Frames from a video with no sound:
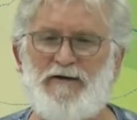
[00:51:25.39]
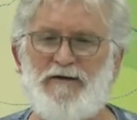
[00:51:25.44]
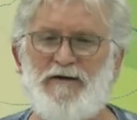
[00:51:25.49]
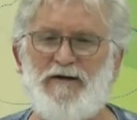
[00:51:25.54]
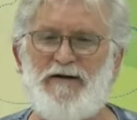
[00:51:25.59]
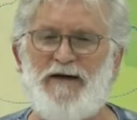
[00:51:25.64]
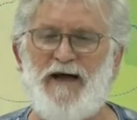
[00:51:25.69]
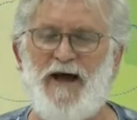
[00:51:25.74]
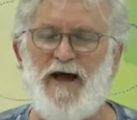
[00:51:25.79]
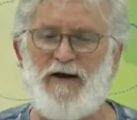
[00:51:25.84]
to
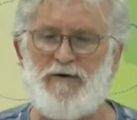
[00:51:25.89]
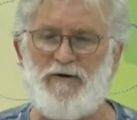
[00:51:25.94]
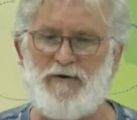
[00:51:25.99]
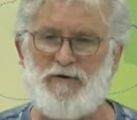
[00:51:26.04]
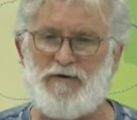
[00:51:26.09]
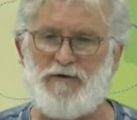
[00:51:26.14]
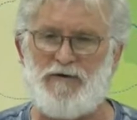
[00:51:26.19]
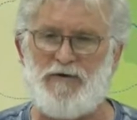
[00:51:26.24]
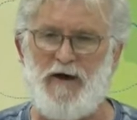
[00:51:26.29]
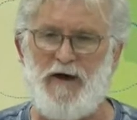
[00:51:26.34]
Daniel
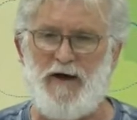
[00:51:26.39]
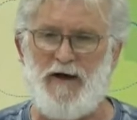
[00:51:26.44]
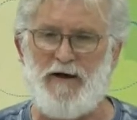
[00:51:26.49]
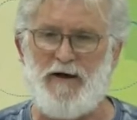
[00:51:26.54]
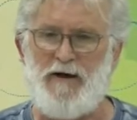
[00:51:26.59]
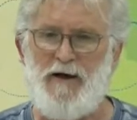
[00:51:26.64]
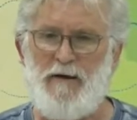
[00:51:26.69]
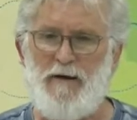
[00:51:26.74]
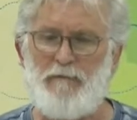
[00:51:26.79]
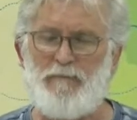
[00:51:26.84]
saying,
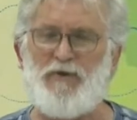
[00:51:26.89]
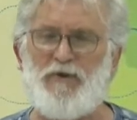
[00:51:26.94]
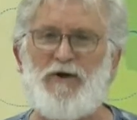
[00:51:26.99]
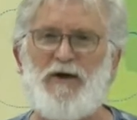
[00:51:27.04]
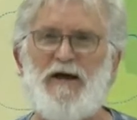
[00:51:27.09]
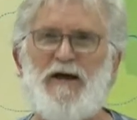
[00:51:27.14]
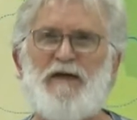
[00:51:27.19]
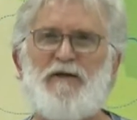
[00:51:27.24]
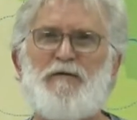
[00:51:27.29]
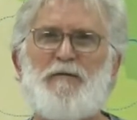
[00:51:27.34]

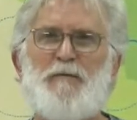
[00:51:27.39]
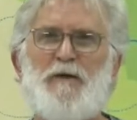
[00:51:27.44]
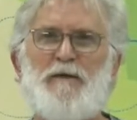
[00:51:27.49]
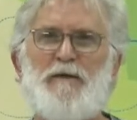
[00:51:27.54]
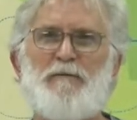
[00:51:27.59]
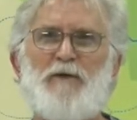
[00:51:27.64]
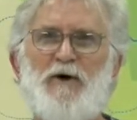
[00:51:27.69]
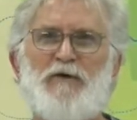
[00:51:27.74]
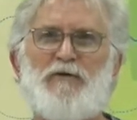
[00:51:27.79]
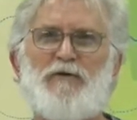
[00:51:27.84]
please be
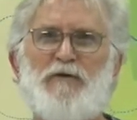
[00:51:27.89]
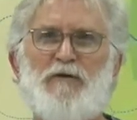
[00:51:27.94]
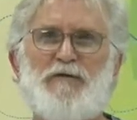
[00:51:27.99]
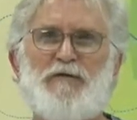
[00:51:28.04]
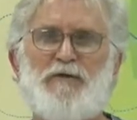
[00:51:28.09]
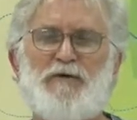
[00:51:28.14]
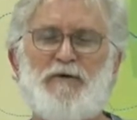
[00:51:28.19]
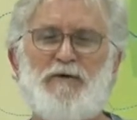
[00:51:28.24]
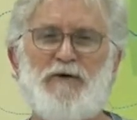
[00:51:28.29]
merciful.